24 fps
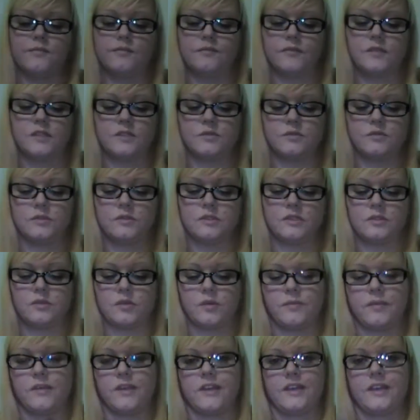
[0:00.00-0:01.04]
This was
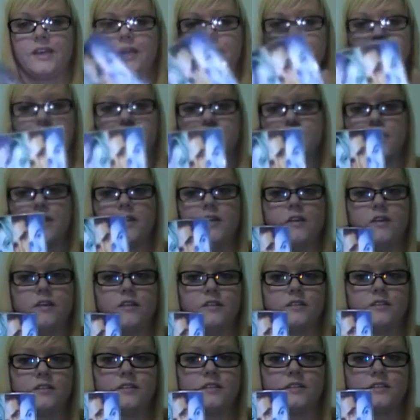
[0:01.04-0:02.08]
Quit Playing Games with My
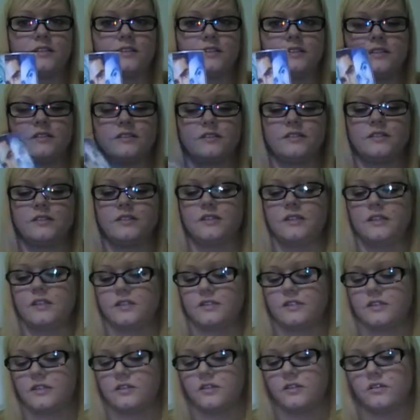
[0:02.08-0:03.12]
Heart, little CD
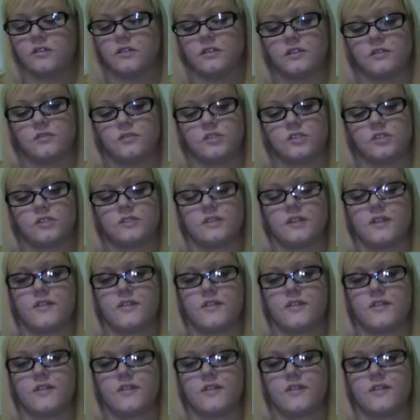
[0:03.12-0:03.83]
single, and it was just a